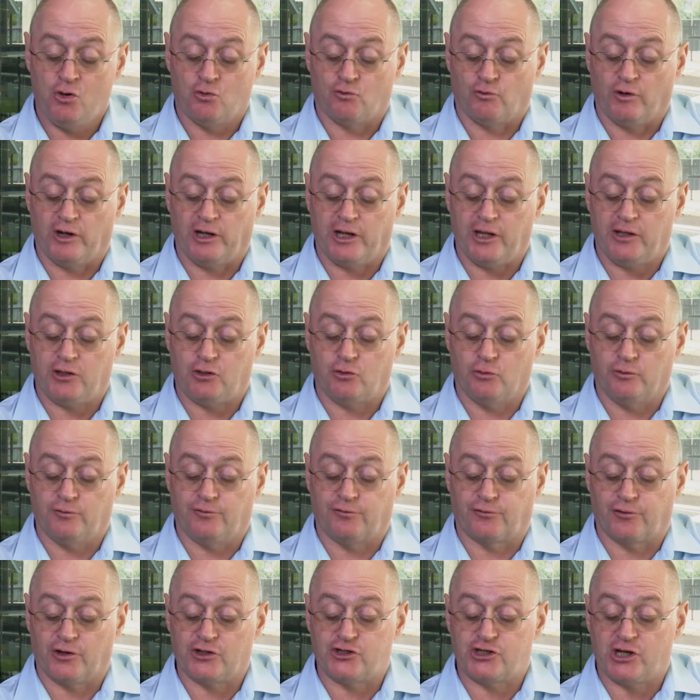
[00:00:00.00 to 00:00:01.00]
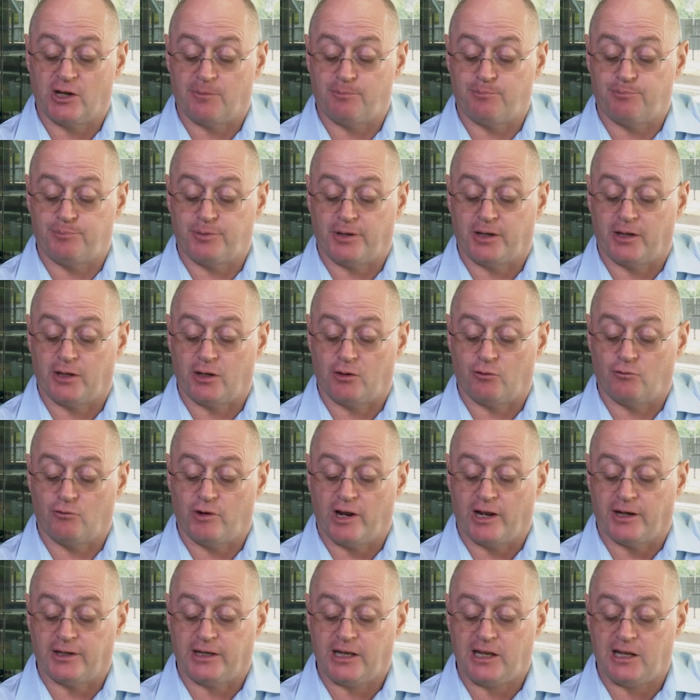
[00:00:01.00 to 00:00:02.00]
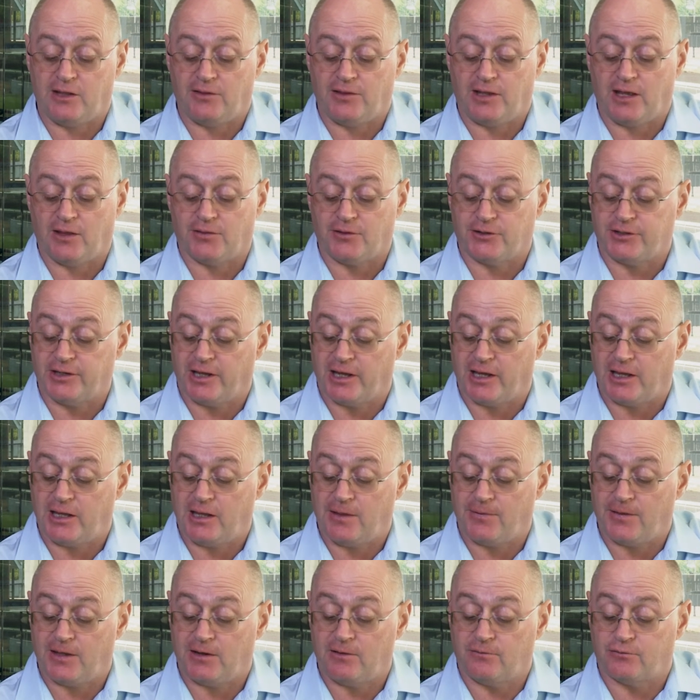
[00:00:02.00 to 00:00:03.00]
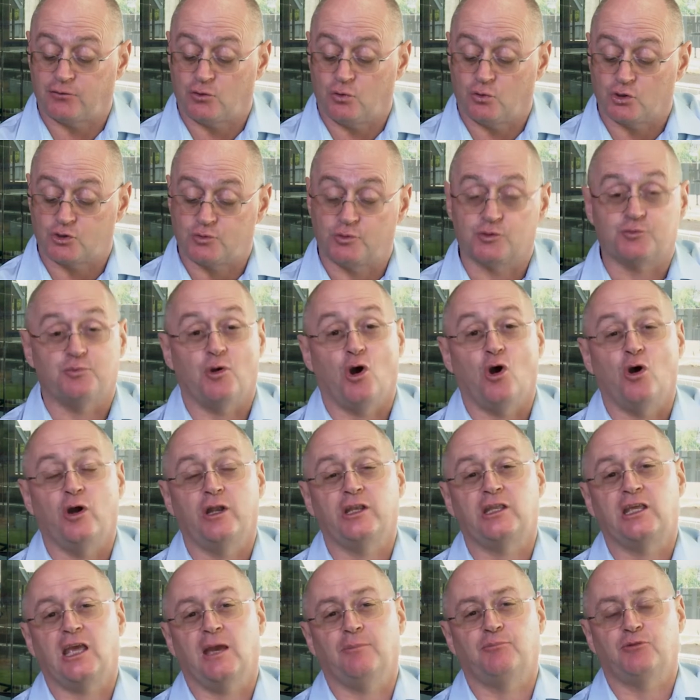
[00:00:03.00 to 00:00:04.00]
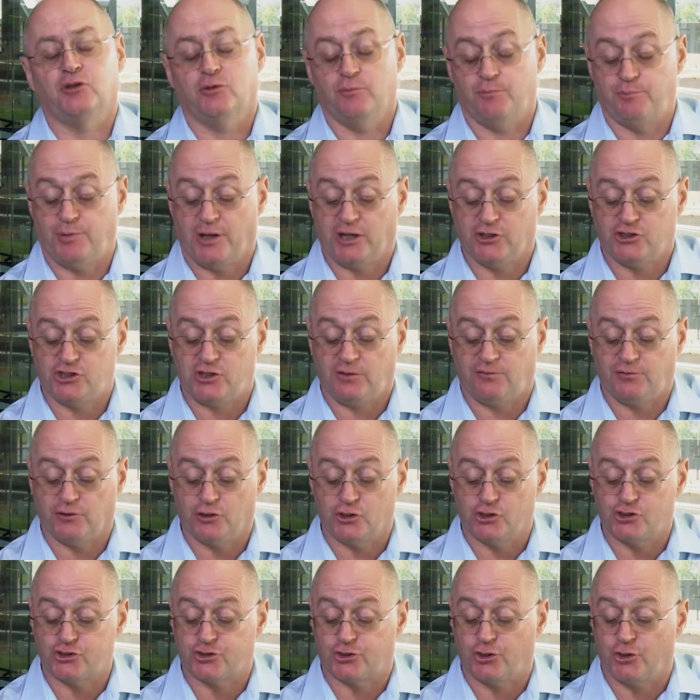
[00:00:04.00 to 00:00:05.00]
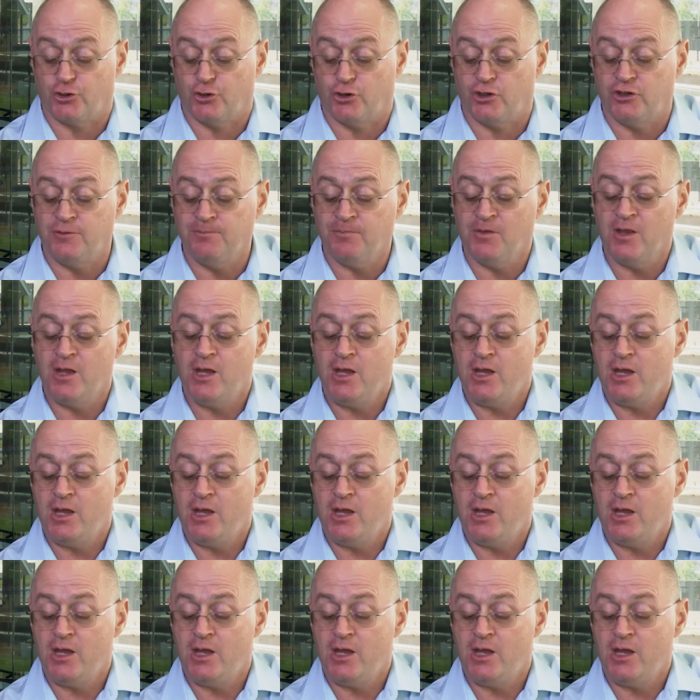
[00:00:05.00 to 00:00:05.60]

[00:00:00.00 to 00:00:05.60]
Really good fresh up uh, run here the other day, and that, of course, was behind Captain Punch. He finished third.